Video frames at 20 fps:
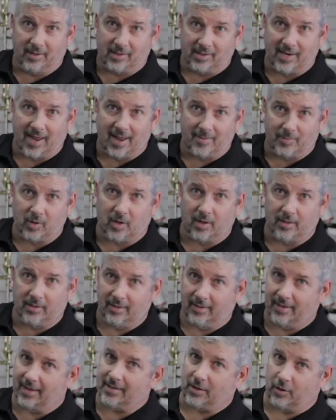It's stamped on
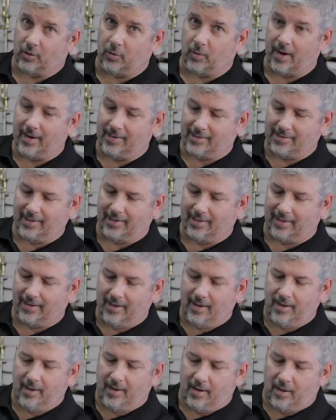there. That's a great thing.
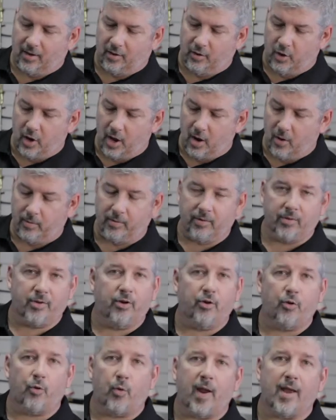Note
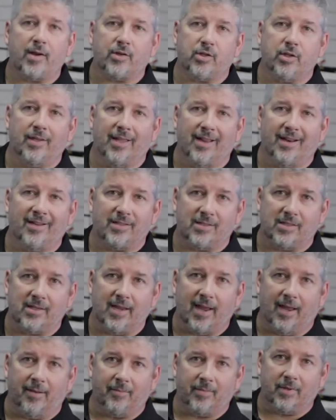the direction that it's
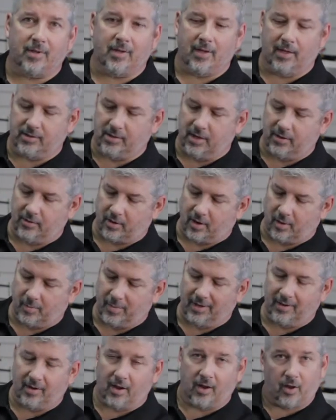stamped. It's either going to
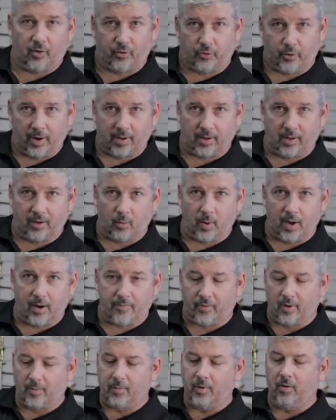be directly away
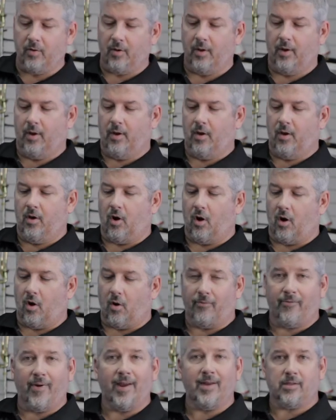from you
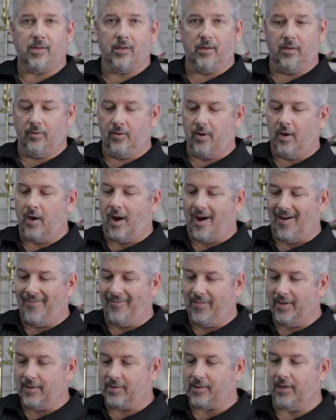or facing you.
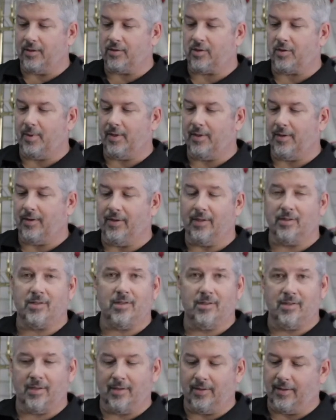On this instrument,
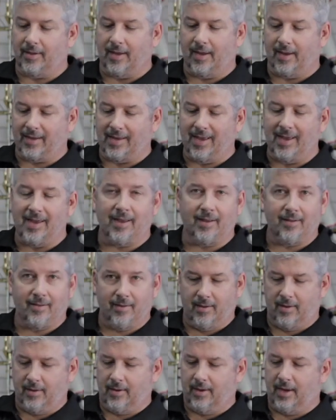this is a, a King,
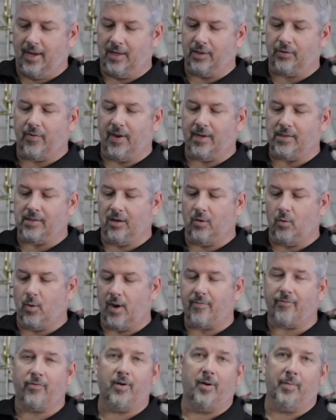it's facing
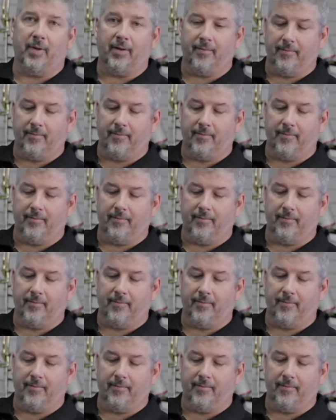away from